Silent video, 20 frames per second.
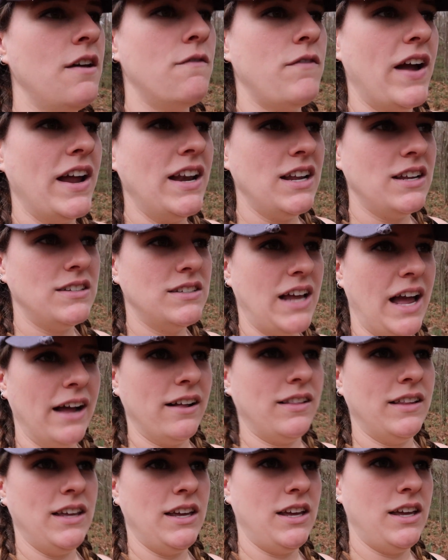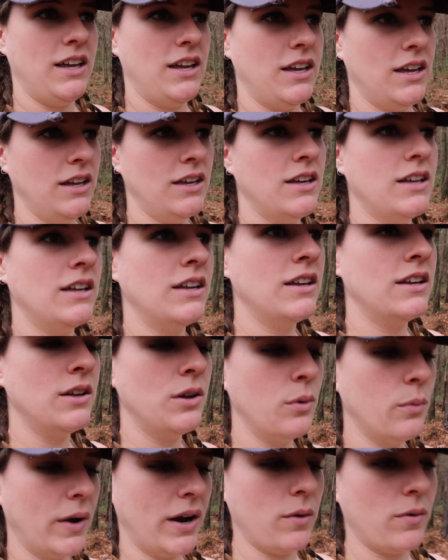find exactly
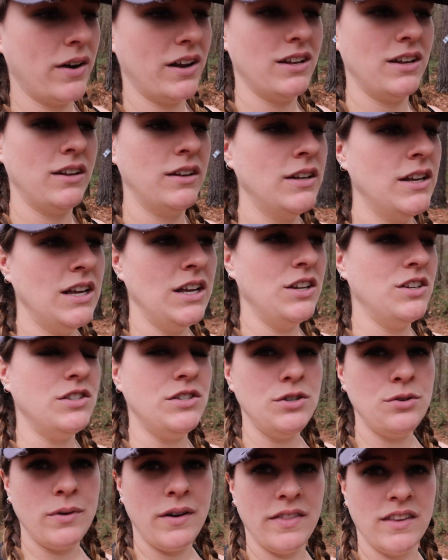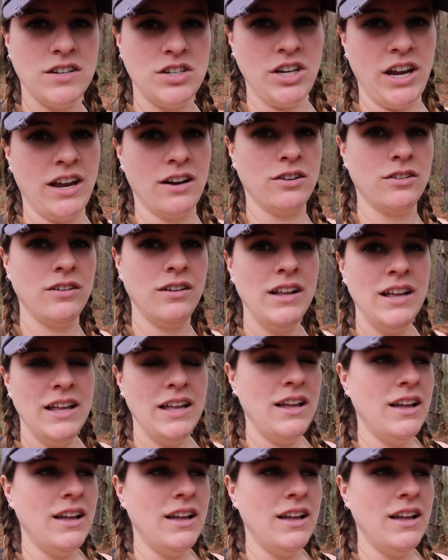what I want to do on the channel.